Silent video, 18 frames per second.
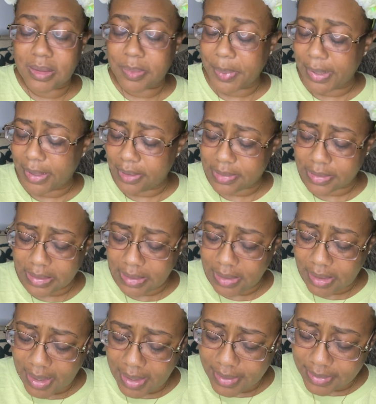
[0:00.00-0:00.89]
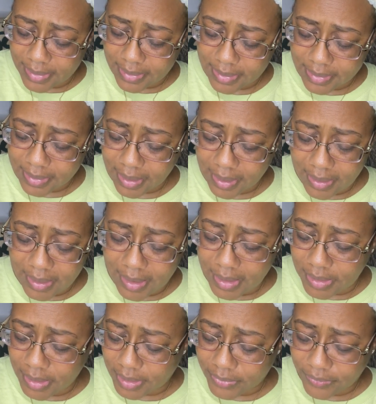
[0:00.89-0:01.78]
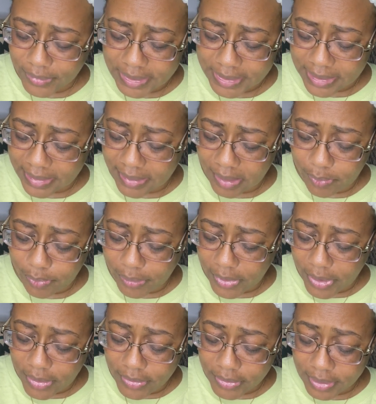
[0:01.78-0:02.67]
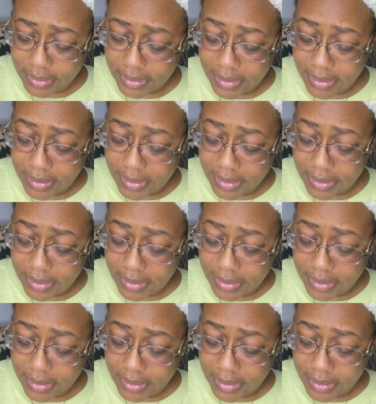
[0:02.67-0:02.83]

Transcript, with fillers: pair of sunglasses and they just recently broke.